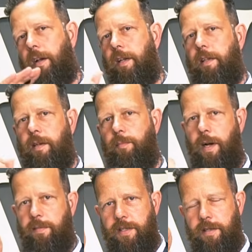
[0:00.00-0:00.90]
and then you can
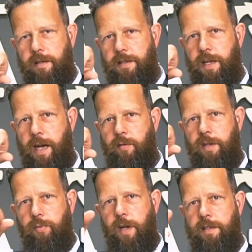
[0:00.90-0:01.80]
perhaps start with
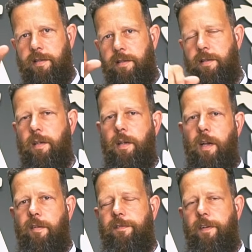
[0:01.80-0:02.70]
the presence
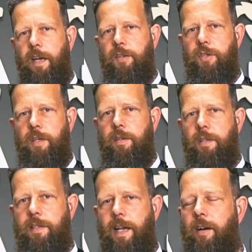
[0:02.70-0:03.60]
and fine tune
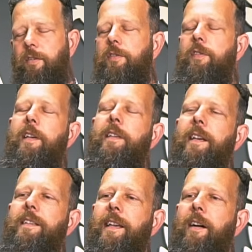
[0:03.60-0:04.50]
your sound and try and
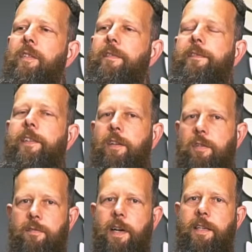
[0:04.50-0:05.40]
get a sound that
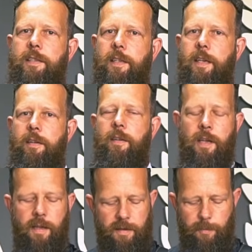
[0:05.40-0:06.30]
feels right to you,
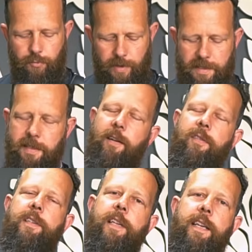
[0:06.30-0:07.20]
that brings
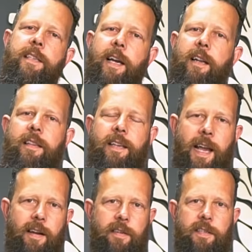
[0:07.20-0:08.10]
out the detail and the
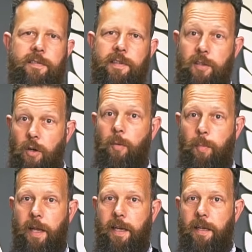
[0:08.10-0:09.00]
character in your
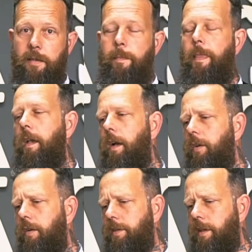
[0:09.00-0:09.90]
playing.
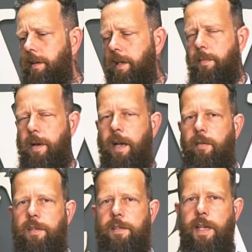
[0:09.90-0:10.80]
And also think about
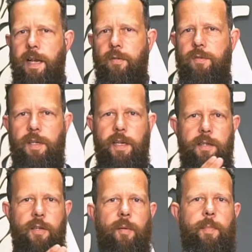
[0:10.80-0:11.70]
how it sounds
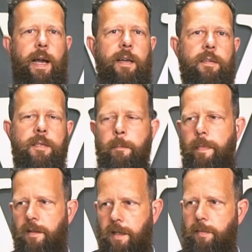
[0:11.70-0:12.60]
in your band.
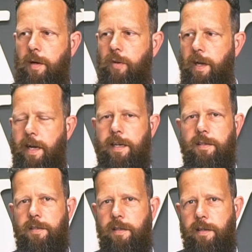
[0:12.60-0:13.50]
Think about what the
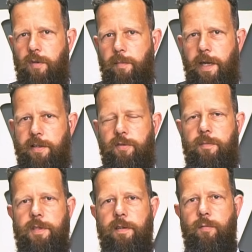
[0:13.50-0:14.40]
hi-hats are doing, what the bass
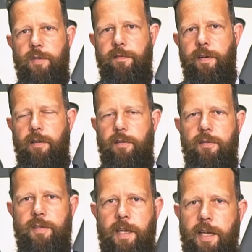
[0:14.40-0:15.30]
drum's doing, what's the
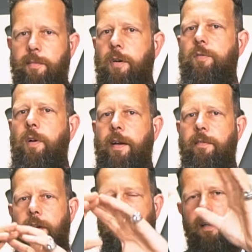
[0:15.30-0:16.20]
vocals, the keyboards,
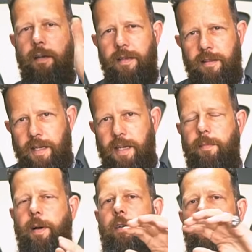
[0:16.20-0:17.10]
whatever. Think
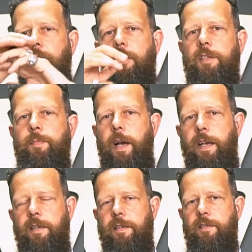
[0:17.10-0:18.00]
about your
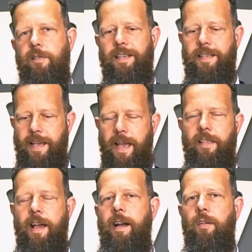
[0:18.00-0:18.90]
space and try and get
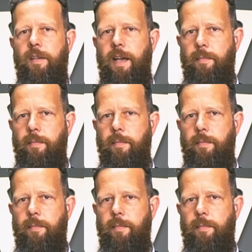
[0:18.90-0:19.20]
that out of the